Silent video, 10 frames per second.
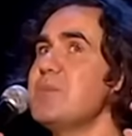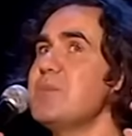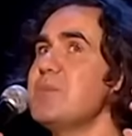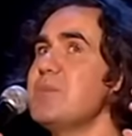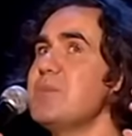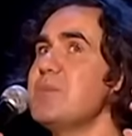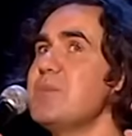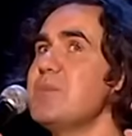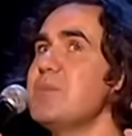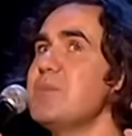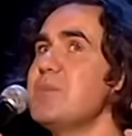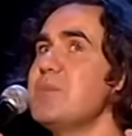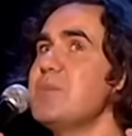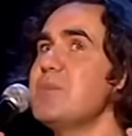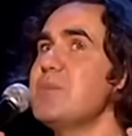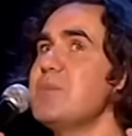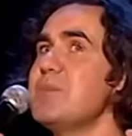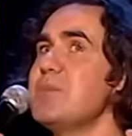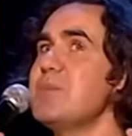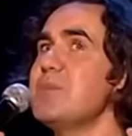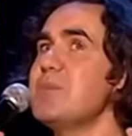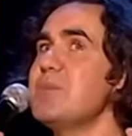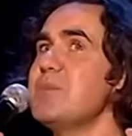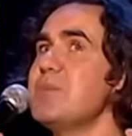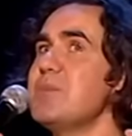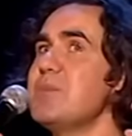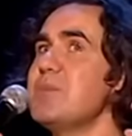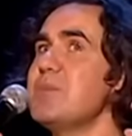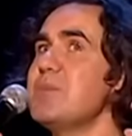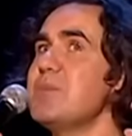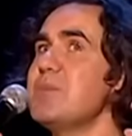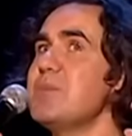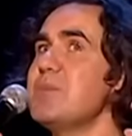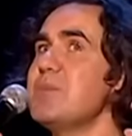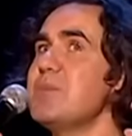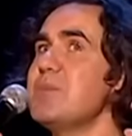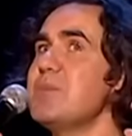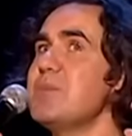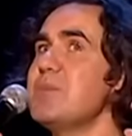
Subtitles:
The person shown says nothing.